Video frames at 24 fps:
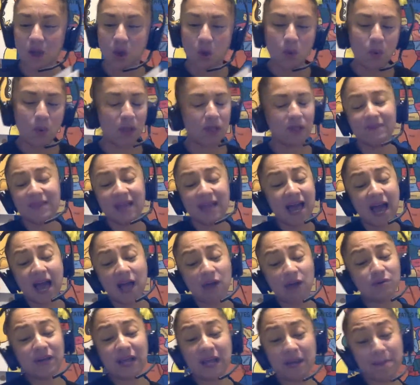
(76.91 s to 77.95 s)
Well, I
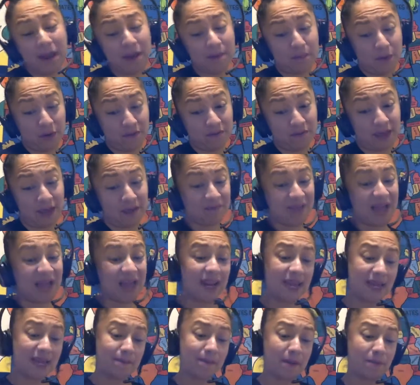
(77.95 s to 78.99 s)
don't hate my birthday. I
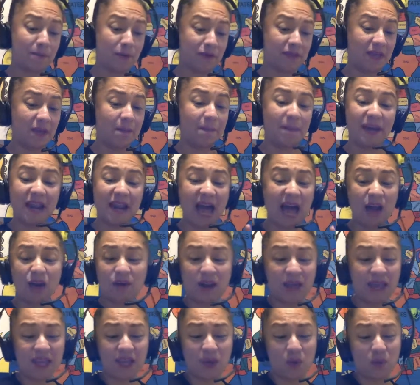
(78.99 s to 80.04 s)
like my birthday, but I don't
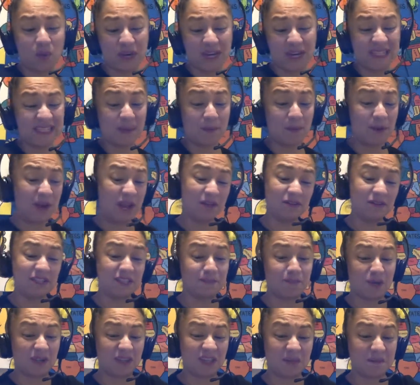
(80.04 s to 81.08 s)
like it when it's someone else's
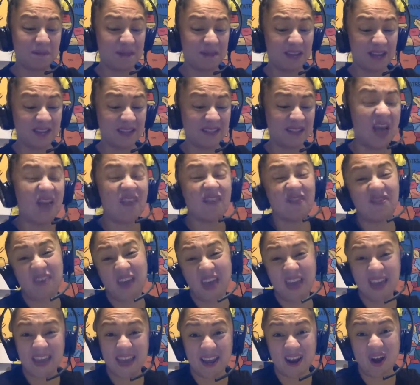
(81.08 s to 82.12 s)
birthday because
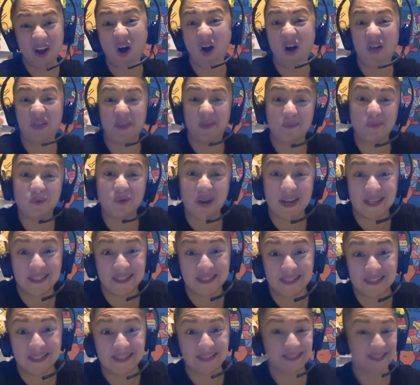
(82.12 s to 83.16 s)
they get all the
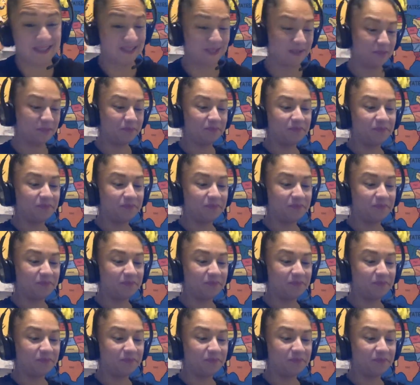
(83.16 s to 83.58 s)
presents.